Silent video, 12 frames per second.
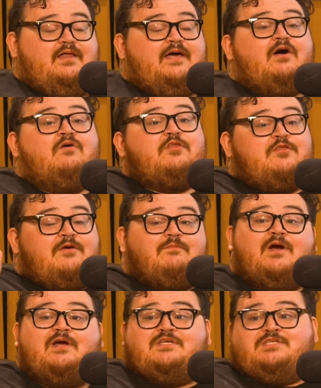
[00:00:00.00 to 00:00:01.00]
like, oh, the theme
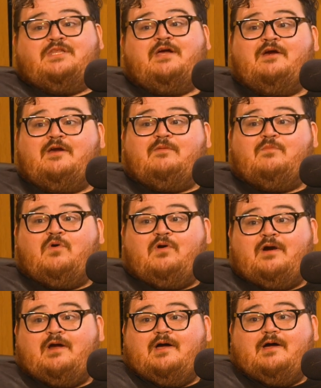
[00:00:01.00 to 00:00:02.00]
park isn't there
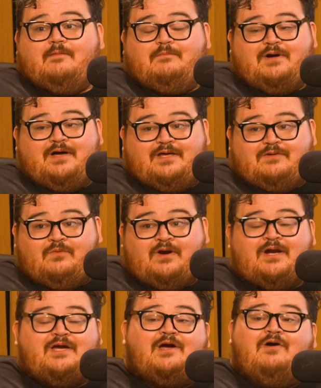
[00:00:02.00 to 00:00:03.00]
anymore, but we're
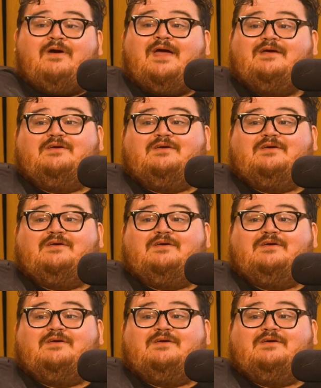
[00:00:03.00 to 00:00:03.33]
gonna go